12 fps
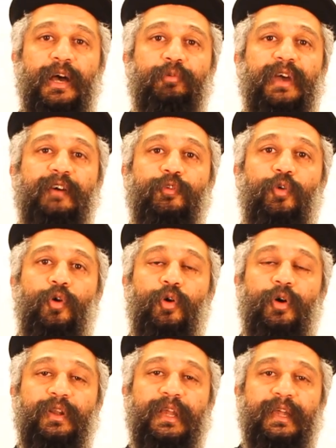We have
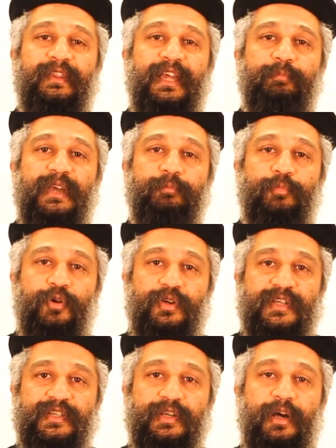all the
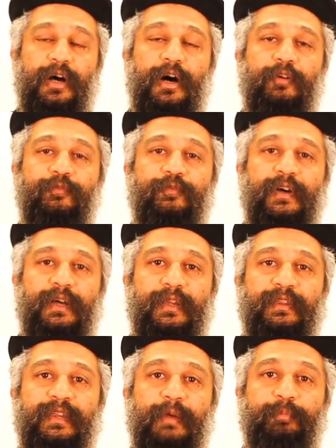members of
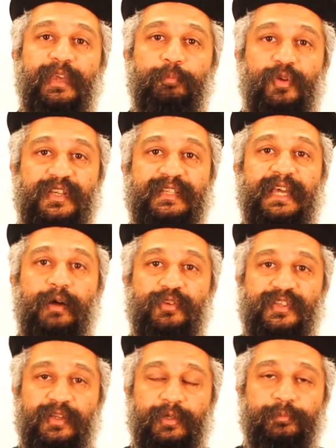the People's
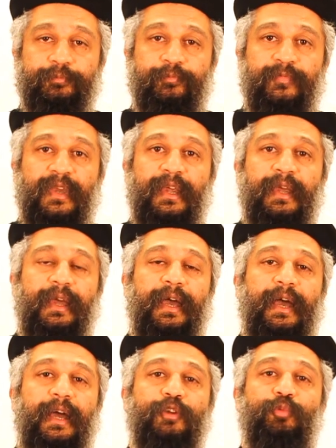Council,
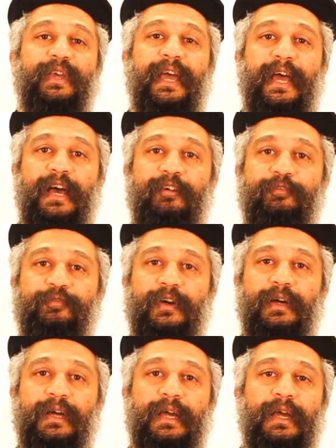and we
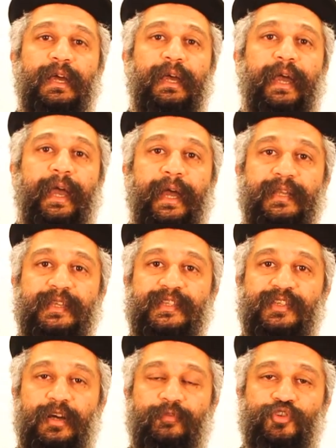have
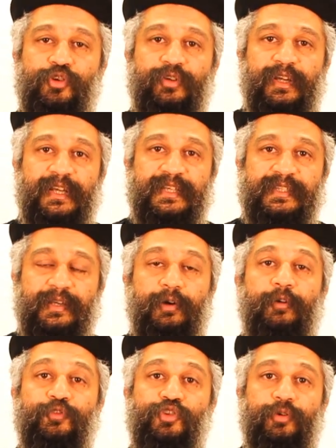heads of journalists,
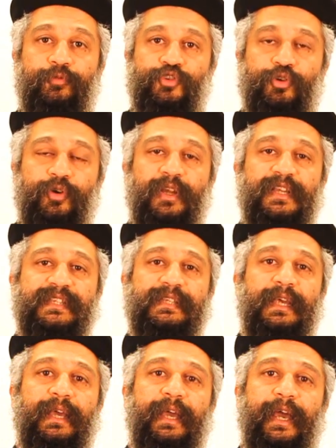of journals,
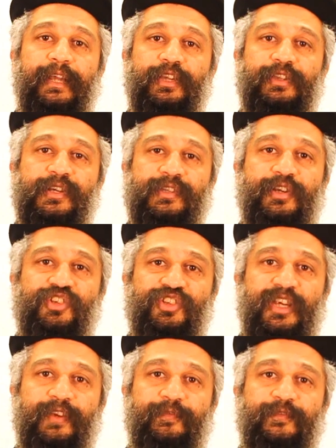
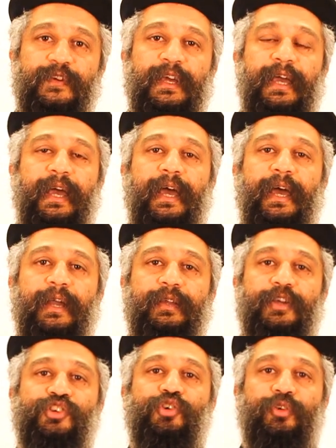editors-in-chief, and
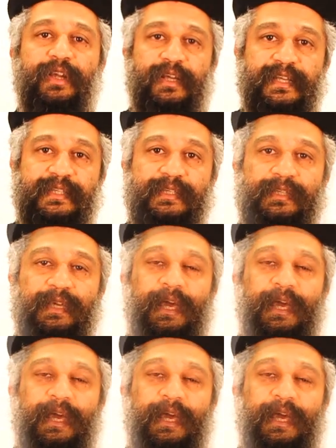journalists.